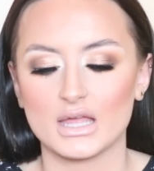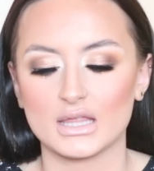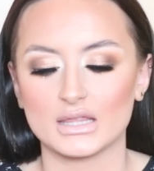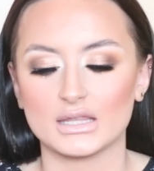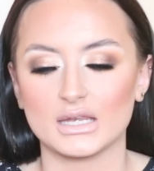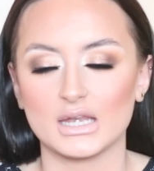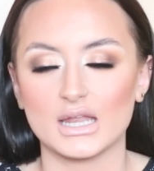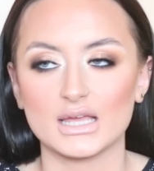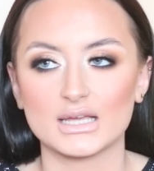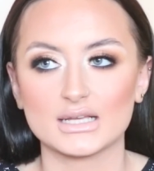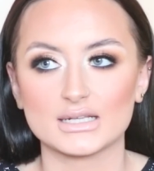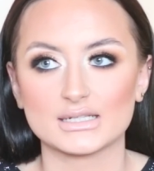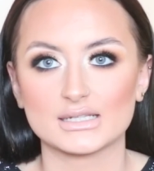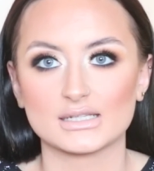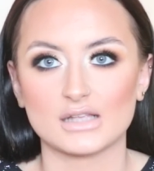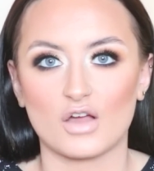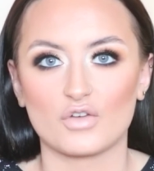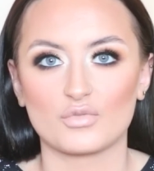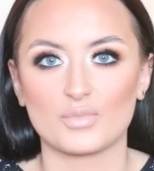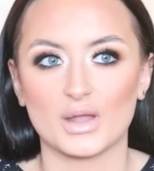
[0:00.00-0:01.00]
NYX
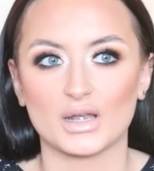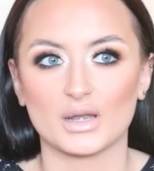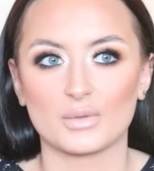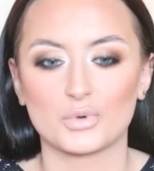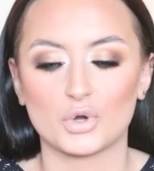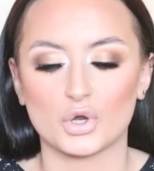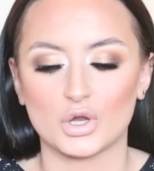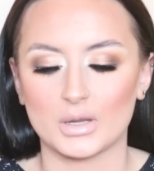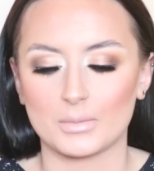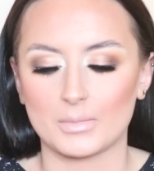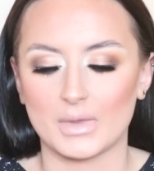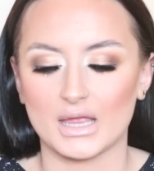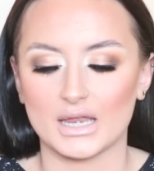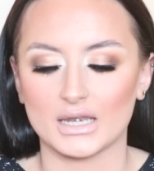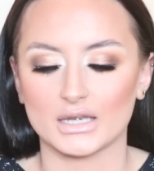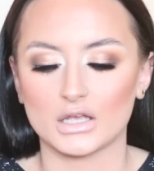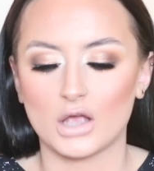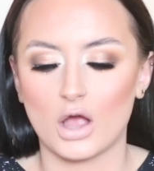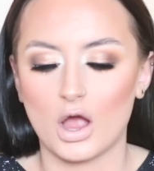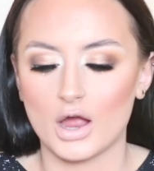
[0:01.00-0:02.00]
Soft Matte Lip Cream
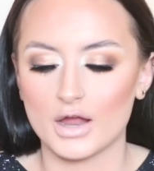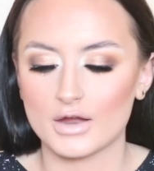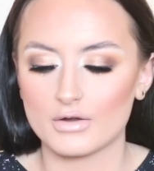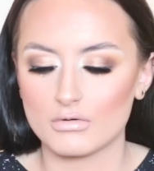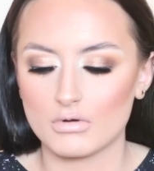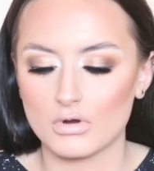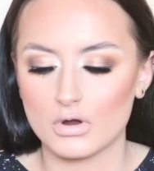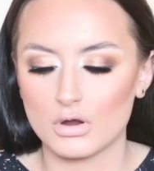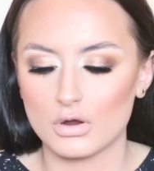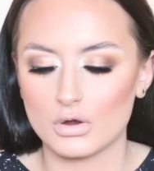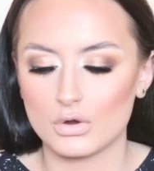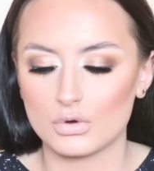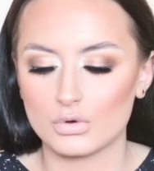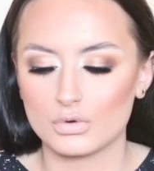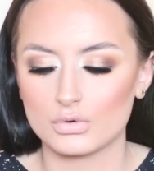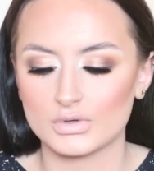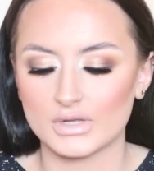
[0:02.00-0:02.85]
in Cairo,